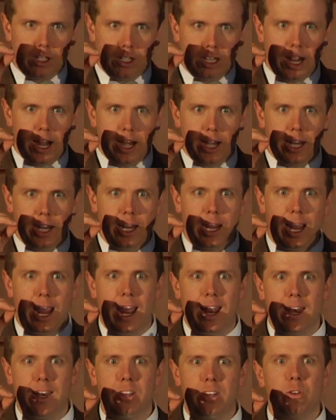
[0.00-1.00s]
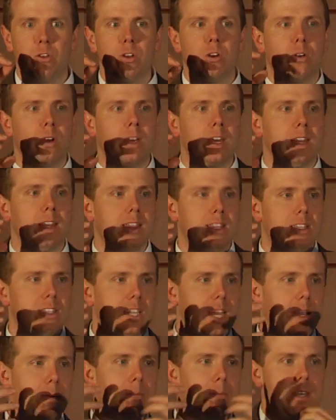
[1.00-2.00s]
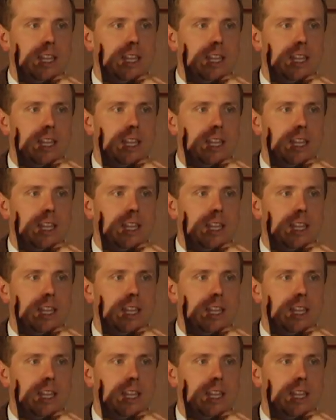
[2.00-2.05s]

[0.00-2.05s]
tiny and you don't get the same